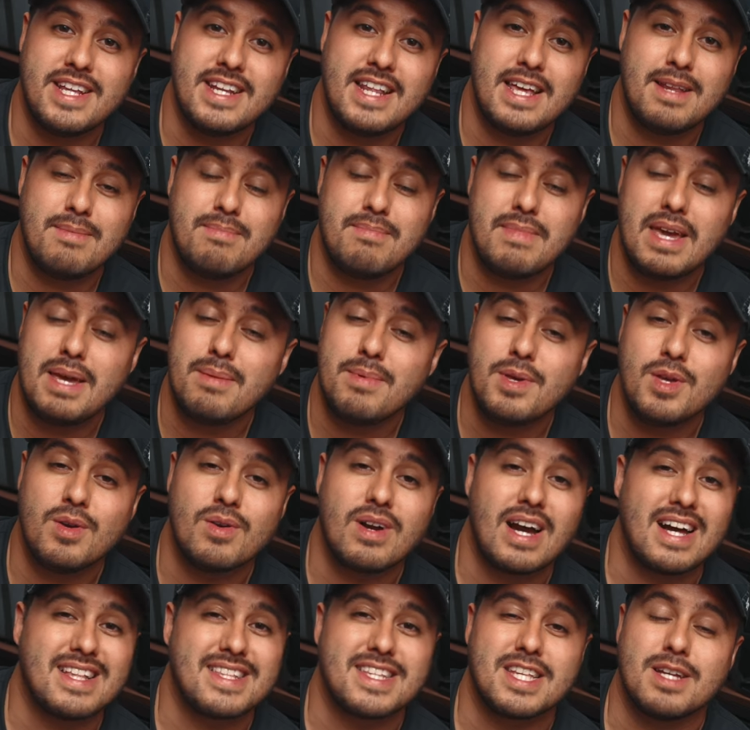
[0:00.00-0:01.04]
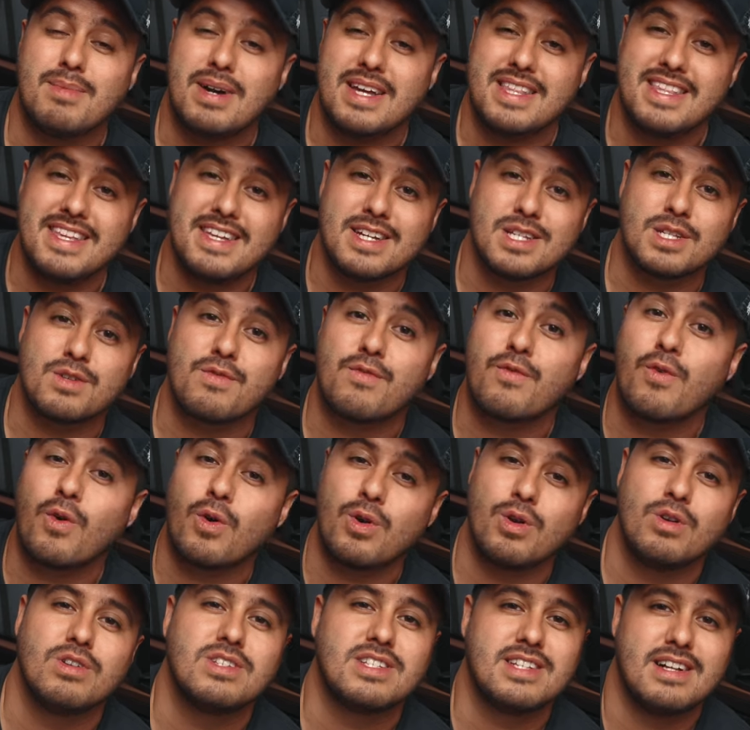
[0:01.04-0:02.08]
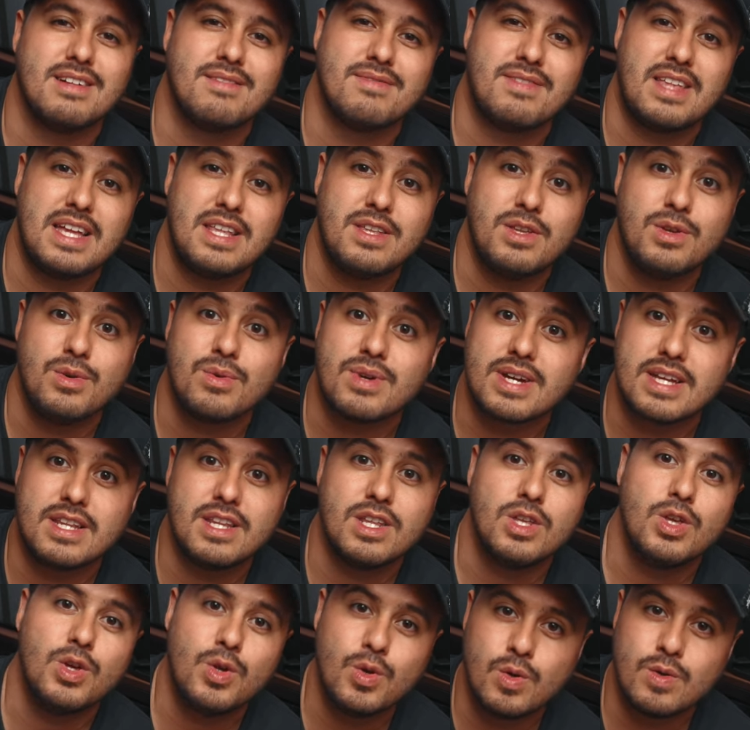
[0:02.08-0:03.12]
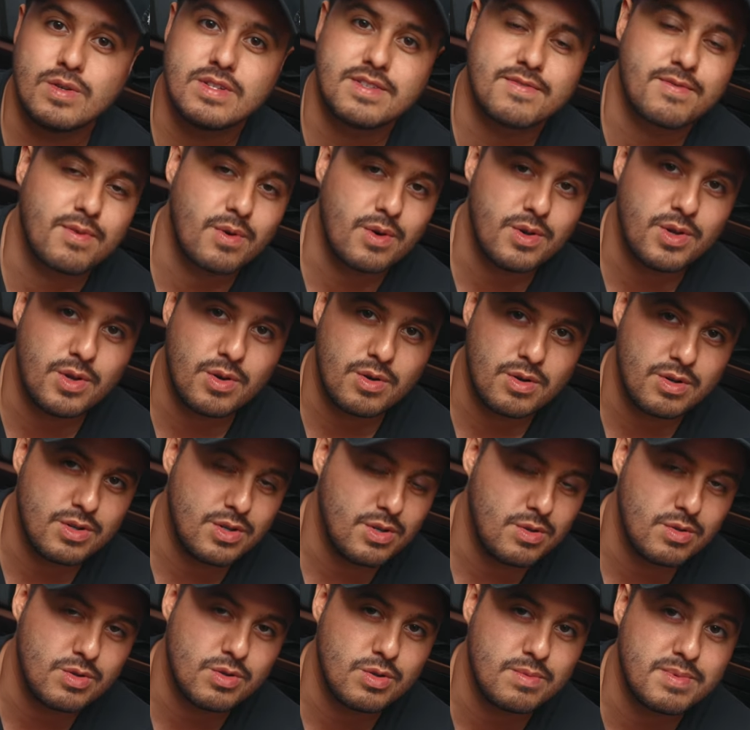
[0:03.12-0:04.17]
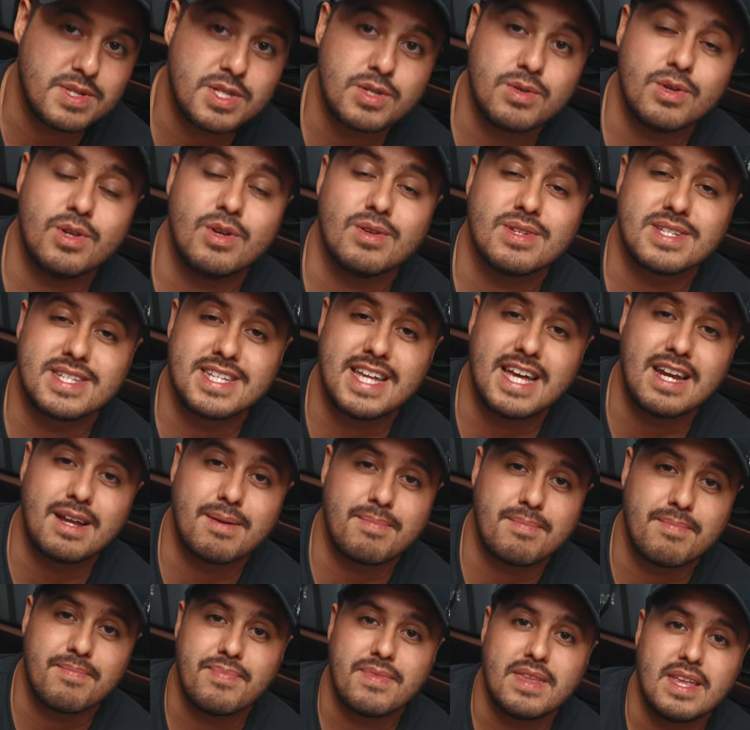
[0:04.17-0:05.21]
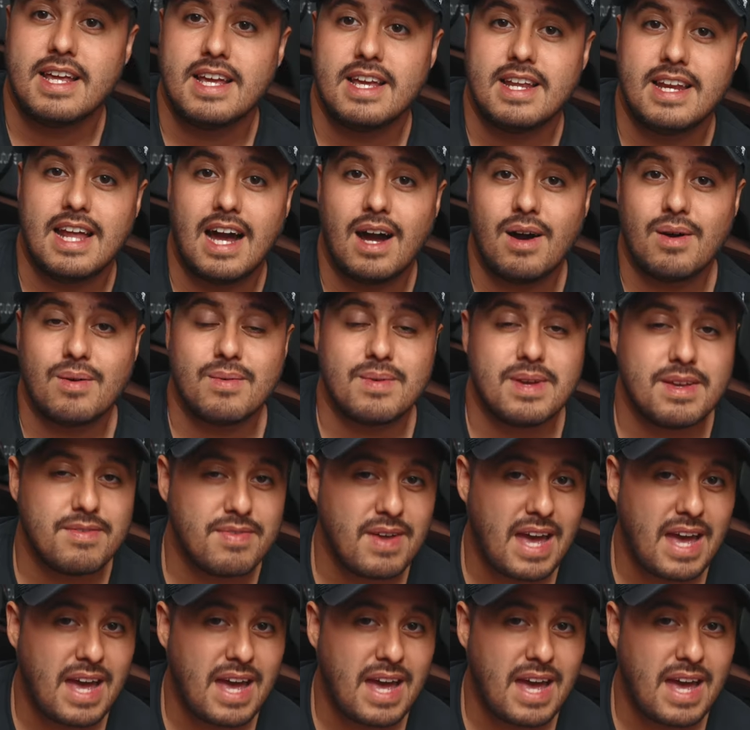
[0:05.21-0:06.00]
it and maybe you got some ideas for yourself that you can use for your YouTube studio setup. Now, if